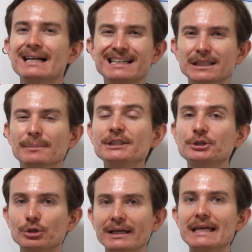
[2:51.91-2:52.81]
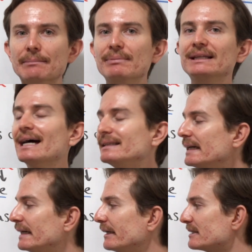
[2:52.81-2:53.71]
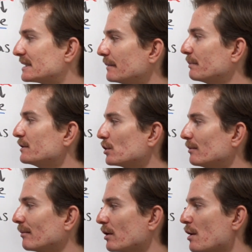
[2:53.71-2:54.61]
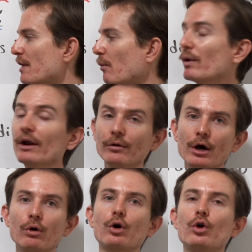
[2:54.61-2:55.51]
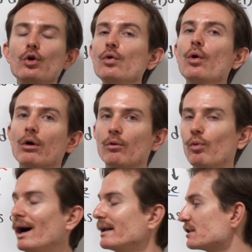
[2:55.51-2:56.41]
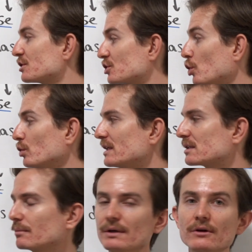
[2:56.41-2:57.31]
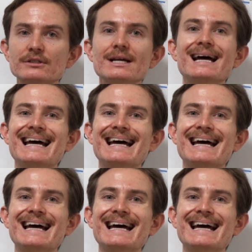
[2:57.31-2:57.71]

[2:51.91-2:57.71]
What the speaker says: It's a bit tricky, but the idea here is simply to remember that we don't know who or what sold these computers,